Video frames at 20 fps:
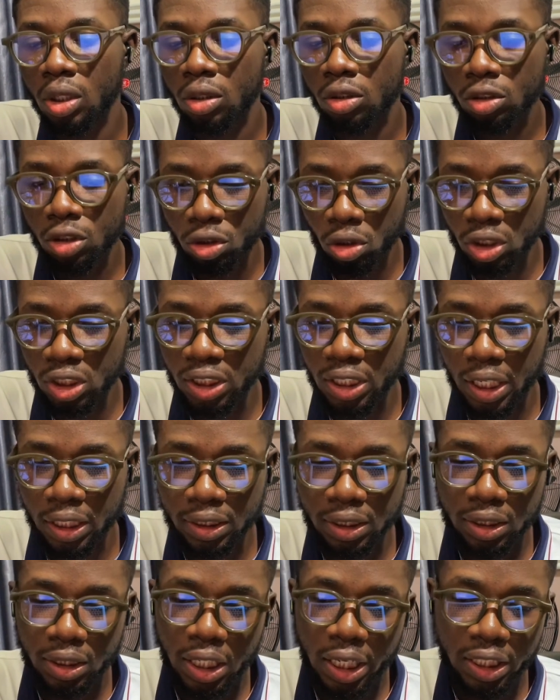such that
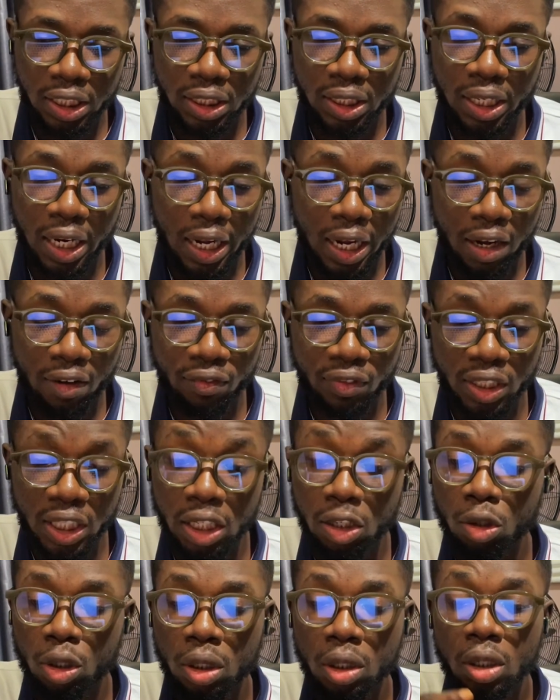anything I have
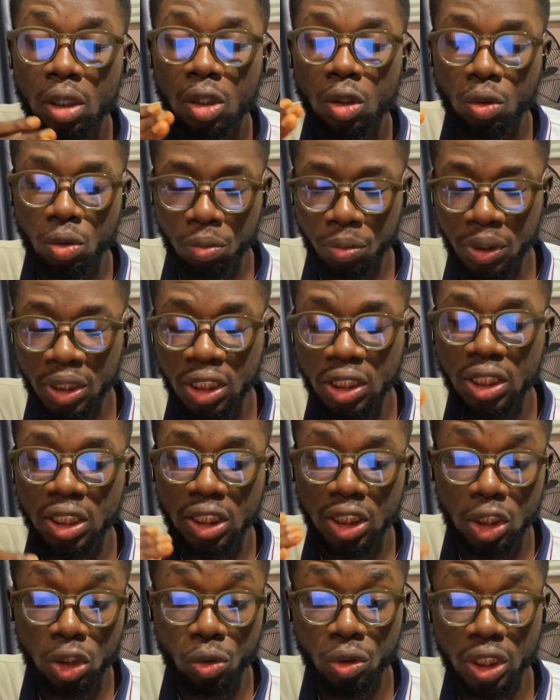here will be the
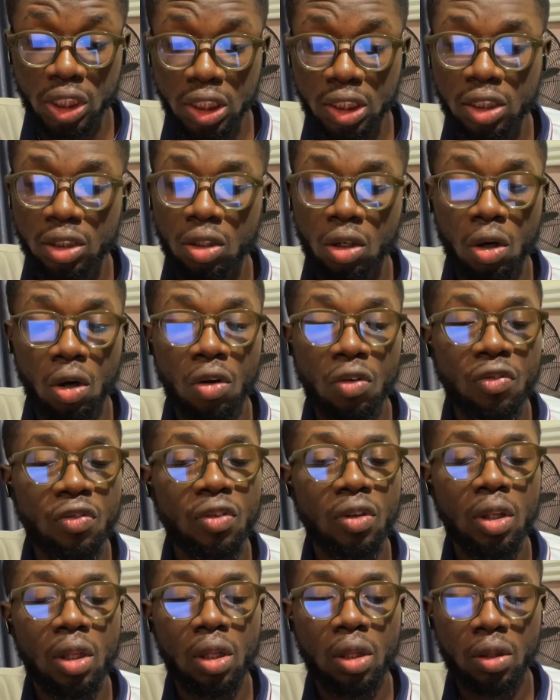unit of
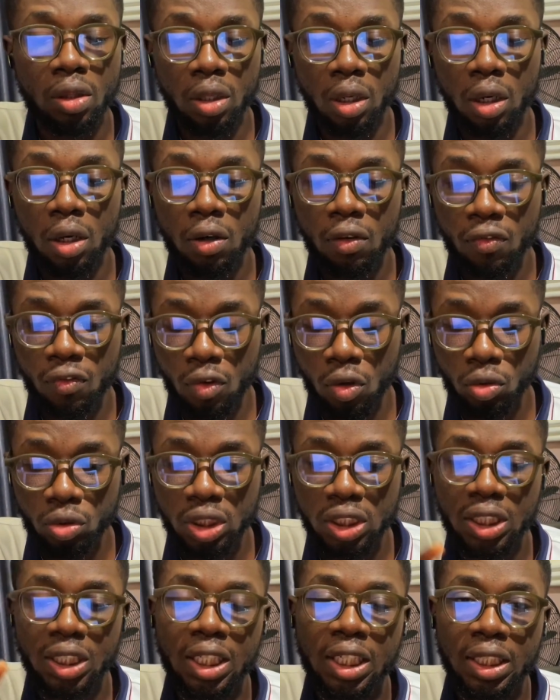the volt
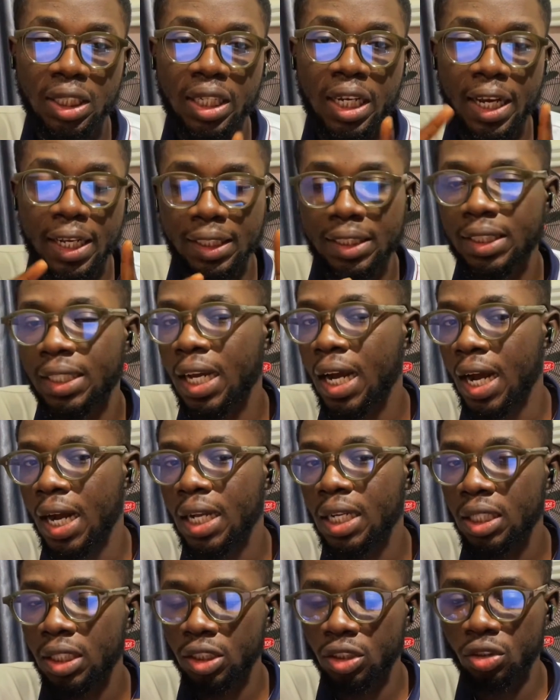in SI
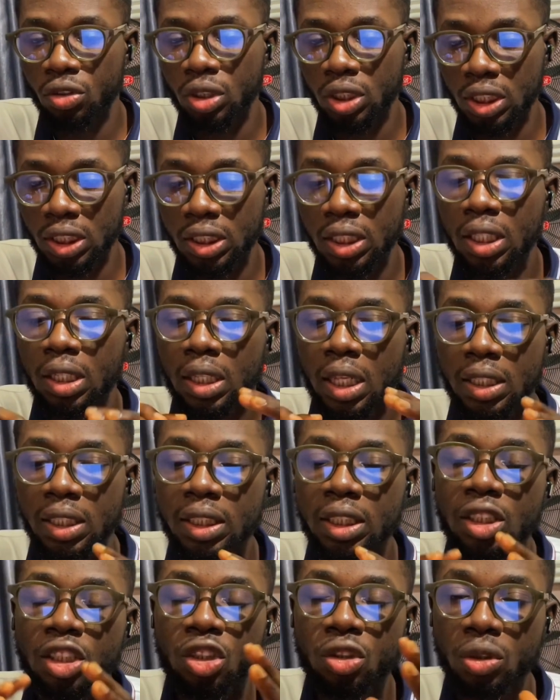unit. That
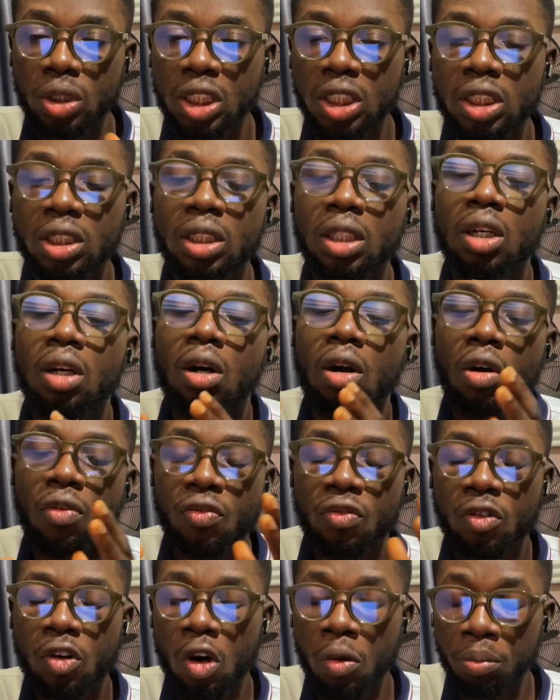is unit
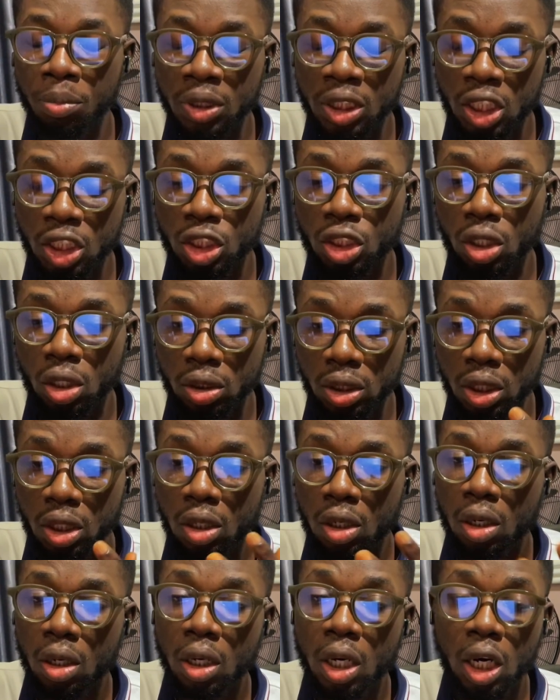of combination,
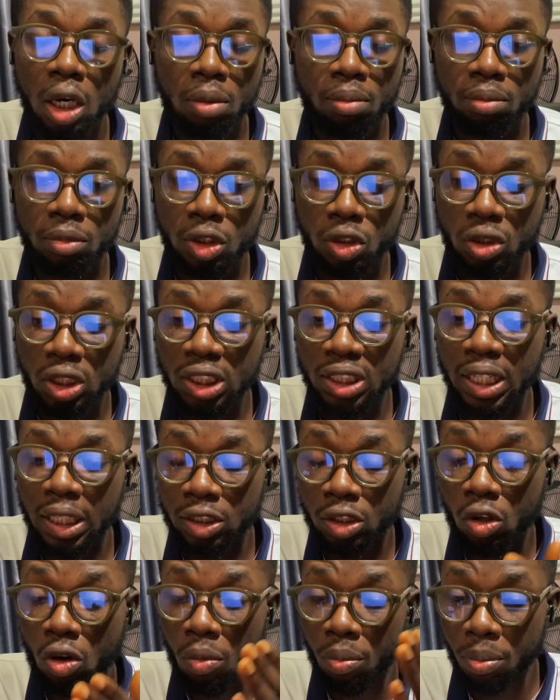unit that
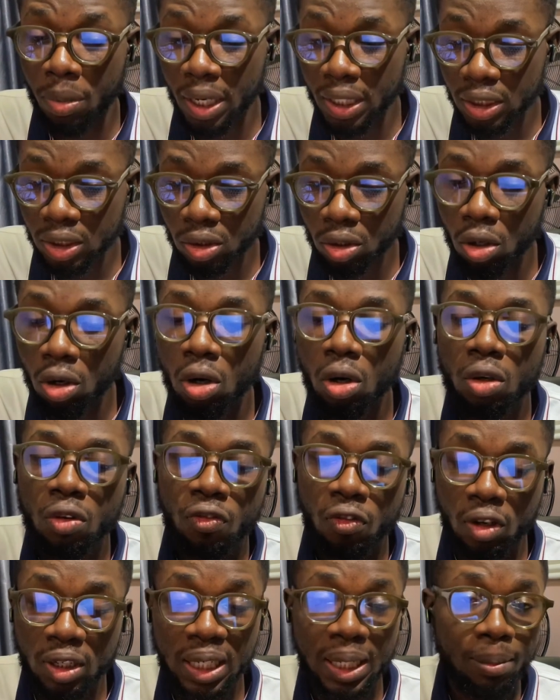combines all
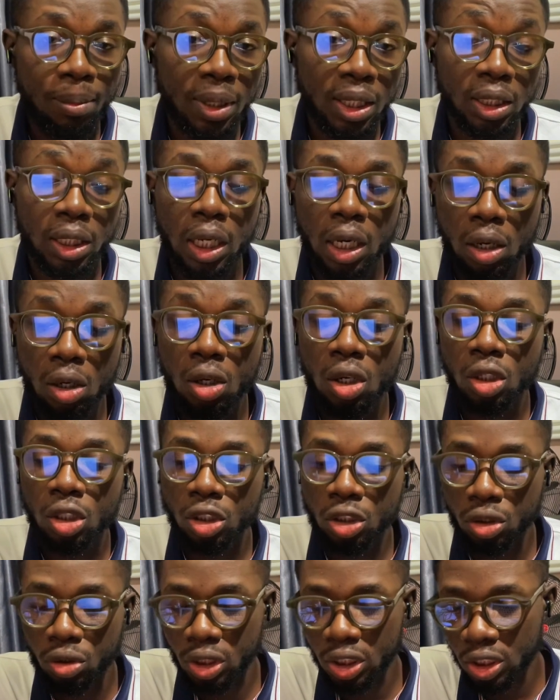fundamental
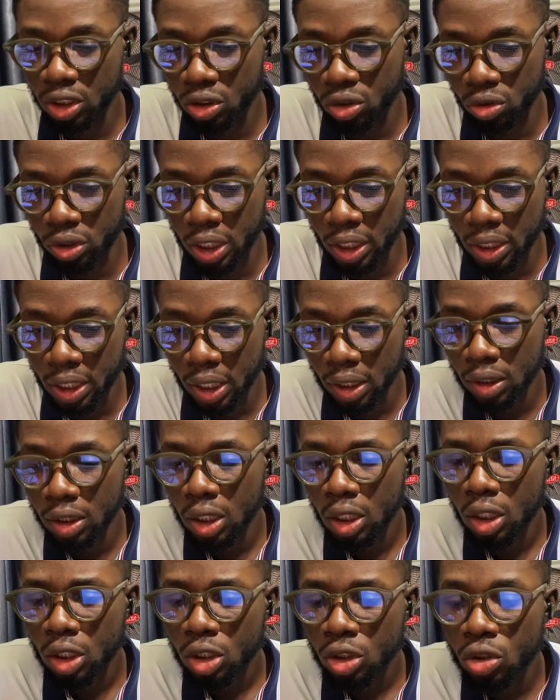units together.
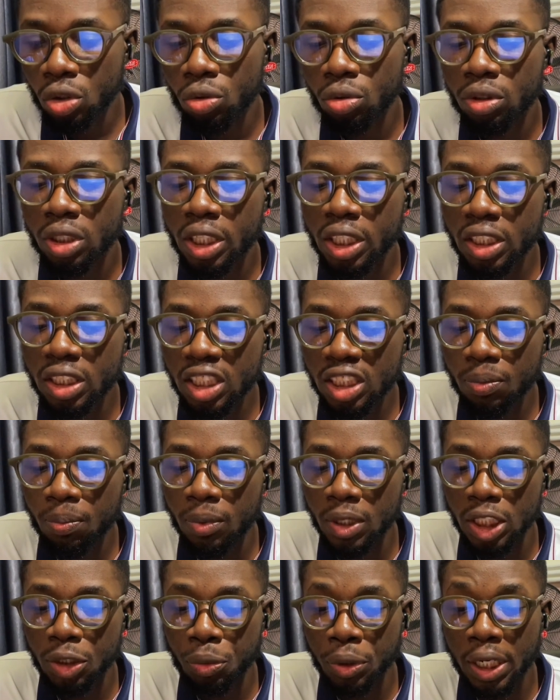So in this
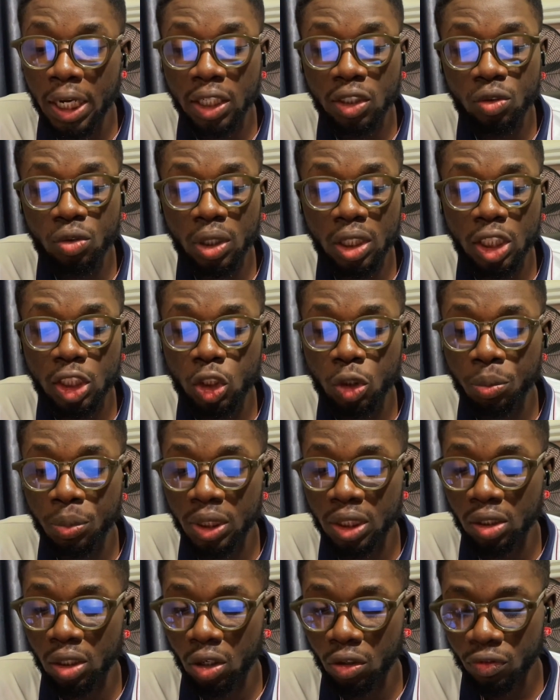place, we can do a little
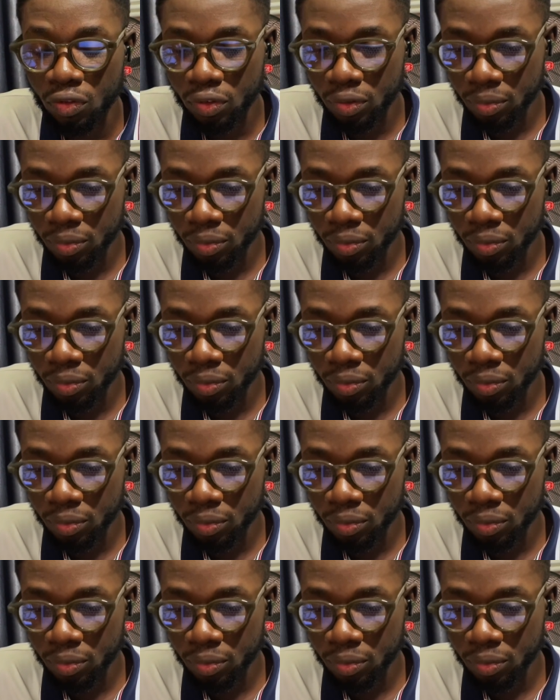bit of